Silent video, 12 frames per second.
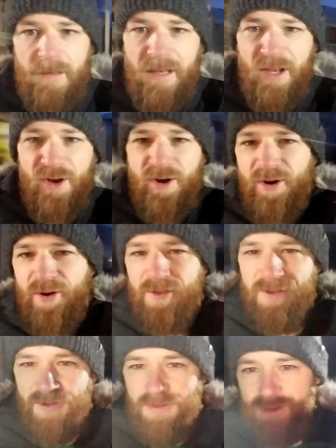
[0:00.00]
Hello
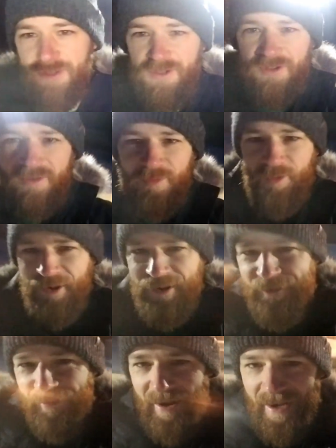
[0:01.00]
YouTube
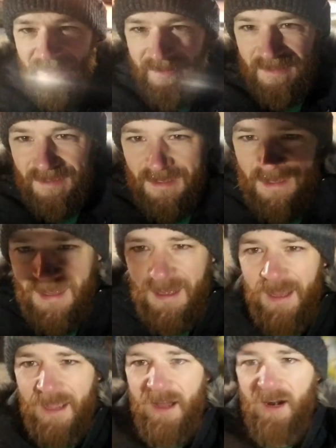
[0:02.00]
rink rats.
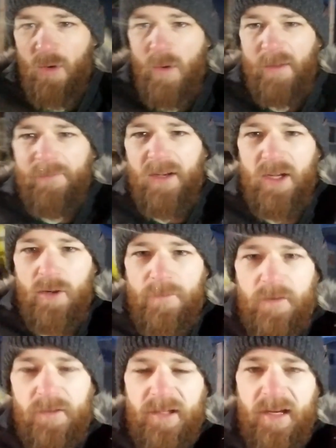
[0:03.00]
I got a quick video
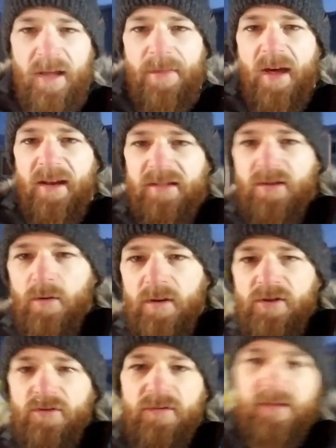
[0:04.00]
for you today that is
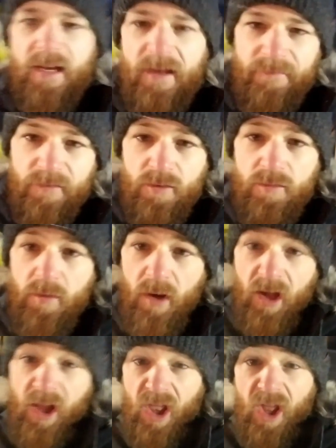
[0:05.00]
going to save you
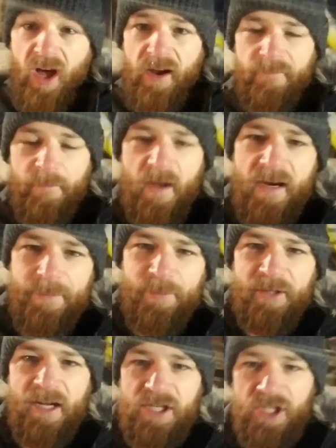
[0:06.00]
a lot of money
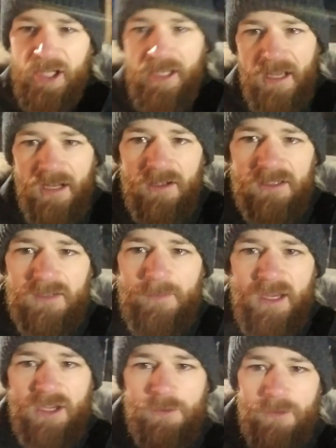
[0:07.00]
potentially and also
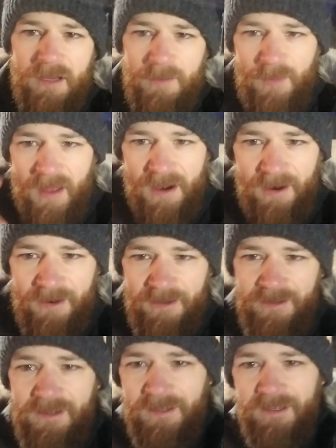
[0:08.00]
make your rink better.
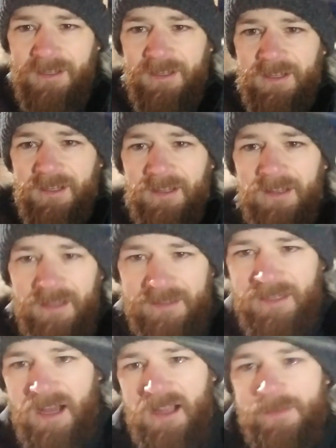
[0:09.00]

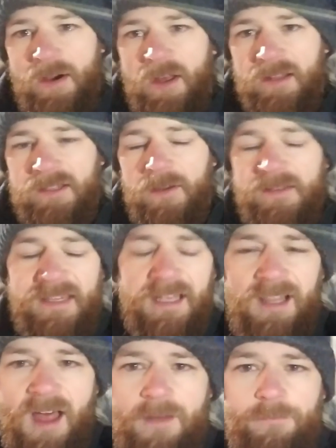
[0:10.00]
Let's talk about it. So I see
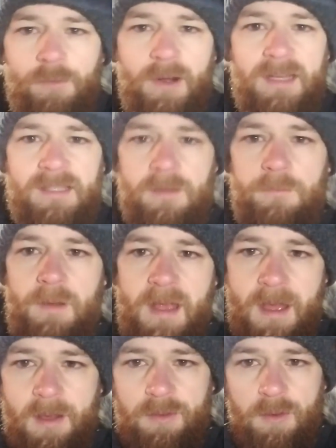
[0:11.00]
a lot of rinks
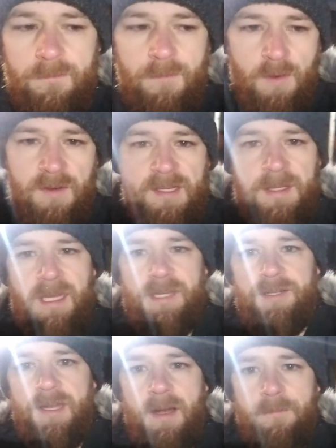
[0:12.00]
around or photos on the
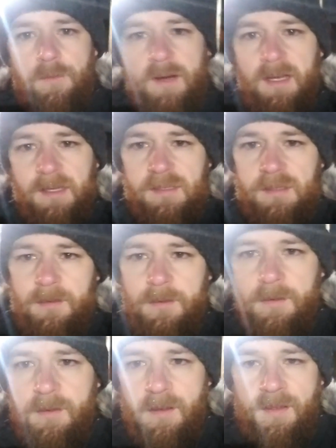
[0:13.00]
internet of rinks.
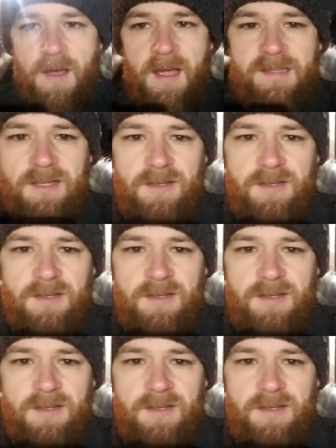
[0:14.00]
The ice